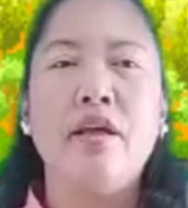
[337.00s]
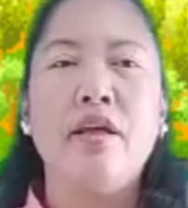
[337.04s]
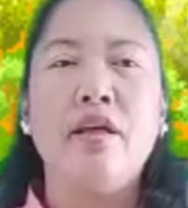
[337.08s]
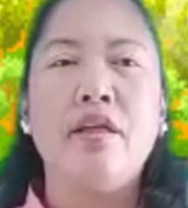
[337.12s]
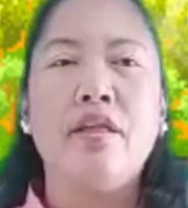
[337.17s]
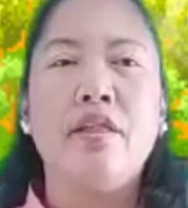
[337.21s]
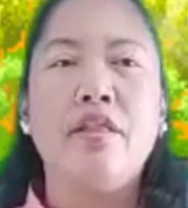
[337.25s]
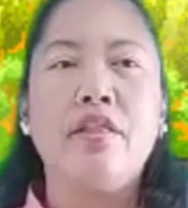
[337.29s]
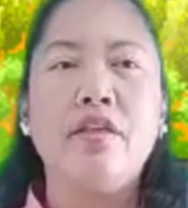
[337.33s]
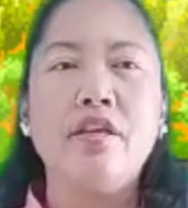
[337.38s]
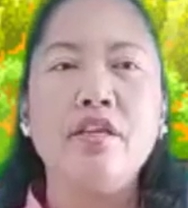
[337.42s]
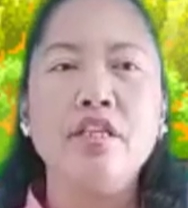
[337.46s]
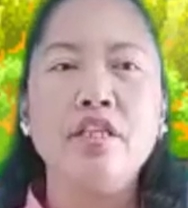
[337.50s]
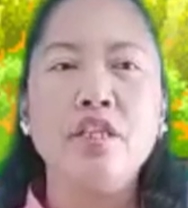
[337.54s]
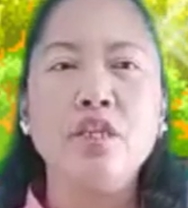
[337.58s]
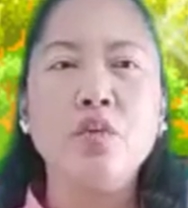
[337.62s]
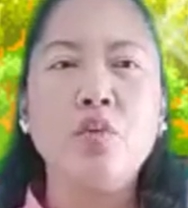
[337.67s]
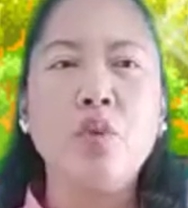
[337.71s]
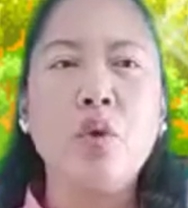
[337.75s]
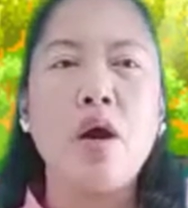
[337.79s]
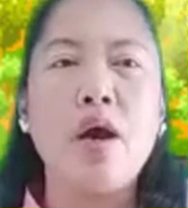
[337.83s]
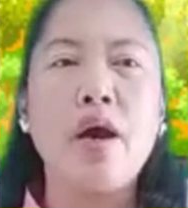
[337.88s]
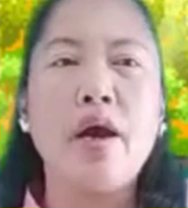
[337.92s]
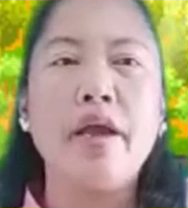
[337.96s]
This is
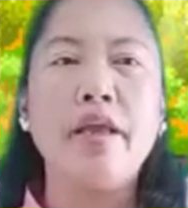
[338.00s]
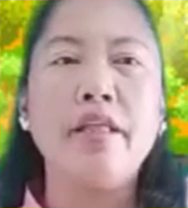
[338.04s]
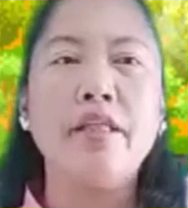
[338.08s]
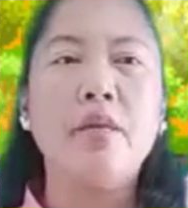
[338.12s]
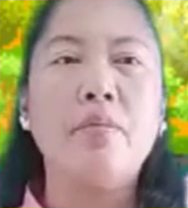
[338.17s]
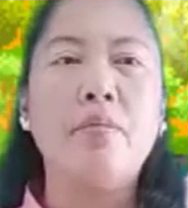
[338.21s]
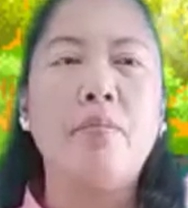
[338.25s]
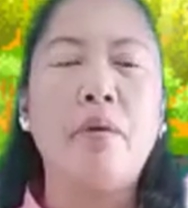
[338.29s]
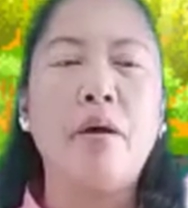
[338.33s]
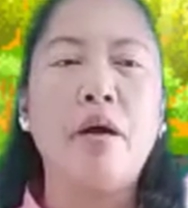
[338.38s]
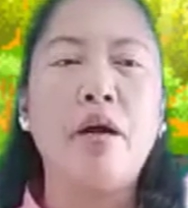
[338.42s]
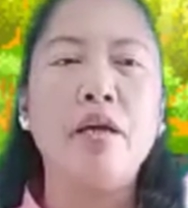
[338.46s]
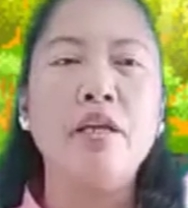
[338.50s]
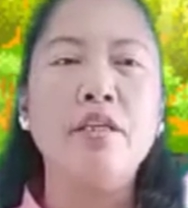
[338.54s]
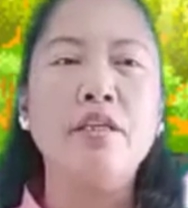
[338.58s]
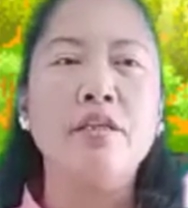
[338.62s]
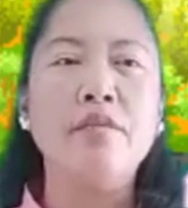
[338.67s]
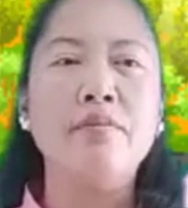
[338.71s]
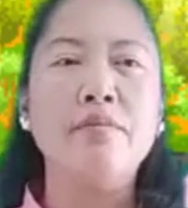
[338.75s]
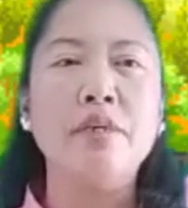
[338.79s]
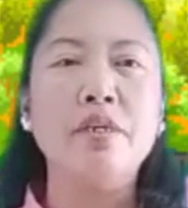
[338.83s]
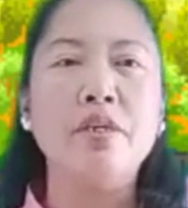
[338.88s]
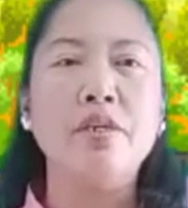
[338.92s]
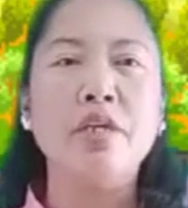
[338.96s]
why the parts of a
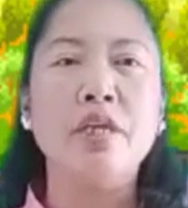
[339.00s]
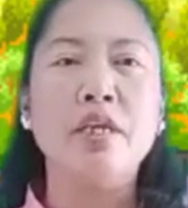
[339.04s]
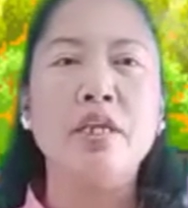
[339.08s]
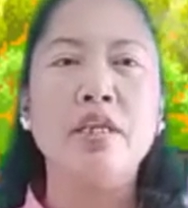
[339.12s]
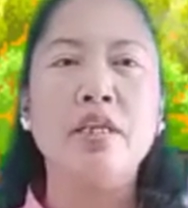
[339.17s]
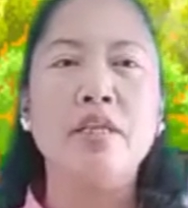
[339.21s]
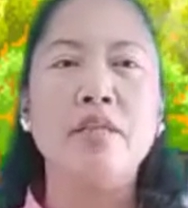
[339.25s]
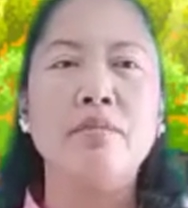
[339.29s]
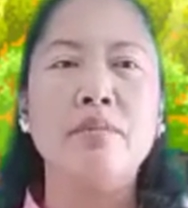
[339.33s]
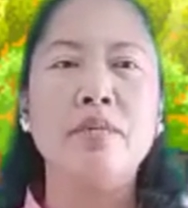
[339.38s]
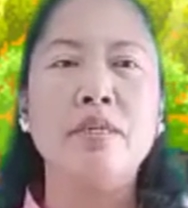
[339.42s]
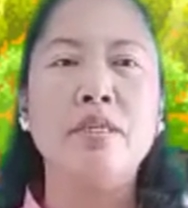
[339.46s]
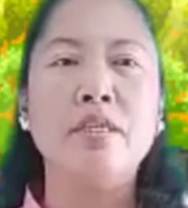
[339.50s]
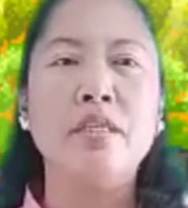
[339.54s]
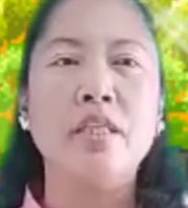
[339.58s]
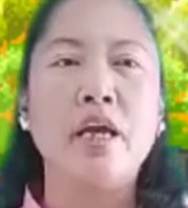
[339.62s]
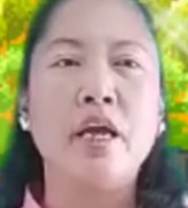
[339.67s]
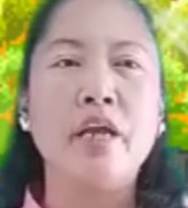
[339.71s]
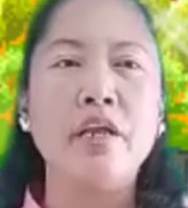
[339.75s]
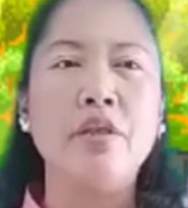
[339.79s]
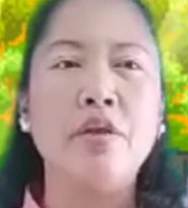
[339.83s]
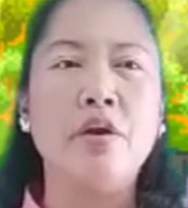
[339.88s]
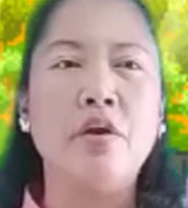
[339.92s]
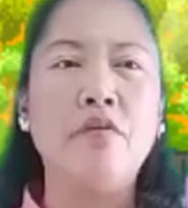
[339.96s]
machine that must
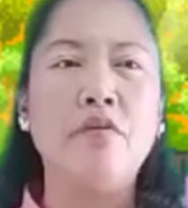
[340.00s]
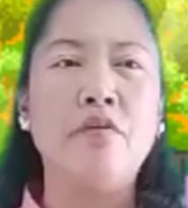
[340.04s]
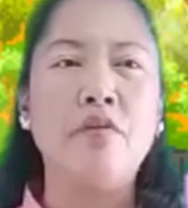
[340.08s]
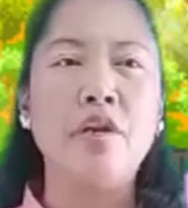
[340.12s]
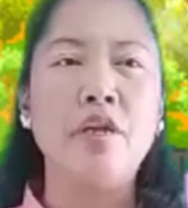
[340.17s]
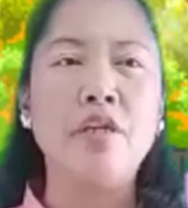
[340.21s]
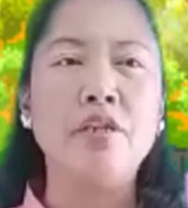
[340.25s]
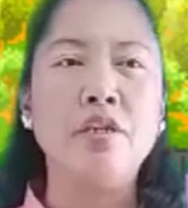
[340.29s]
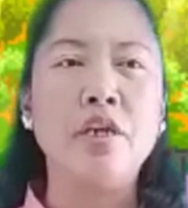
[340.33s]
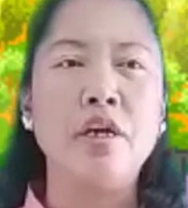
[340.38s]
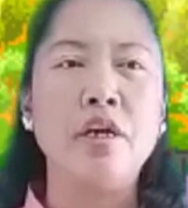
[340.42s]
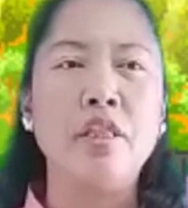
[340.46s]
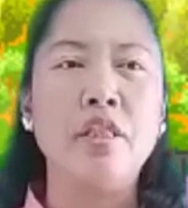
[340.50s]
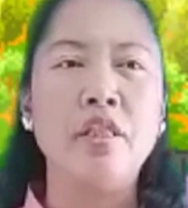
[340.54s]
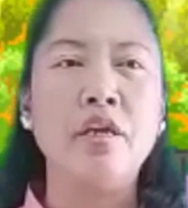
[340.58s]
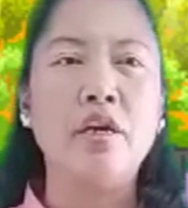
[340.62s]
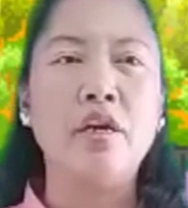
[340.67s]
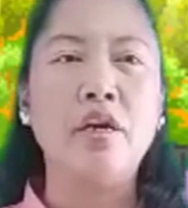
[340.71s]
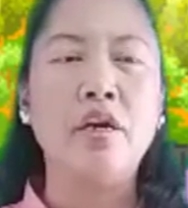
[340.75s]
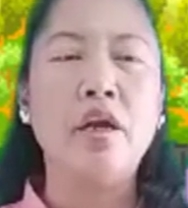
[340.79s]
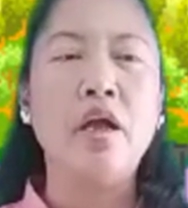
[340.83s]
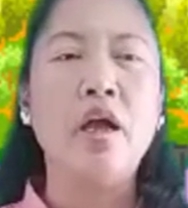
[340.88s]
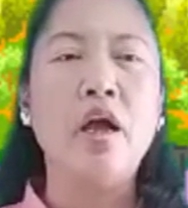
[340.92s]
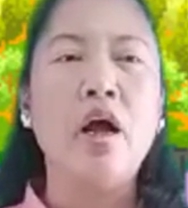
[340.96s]
slide over each
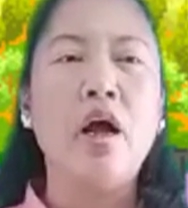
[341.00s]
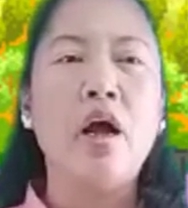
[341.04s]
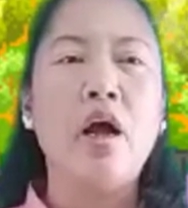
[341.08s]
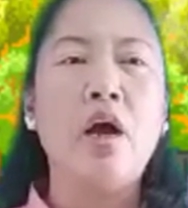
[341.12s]
other are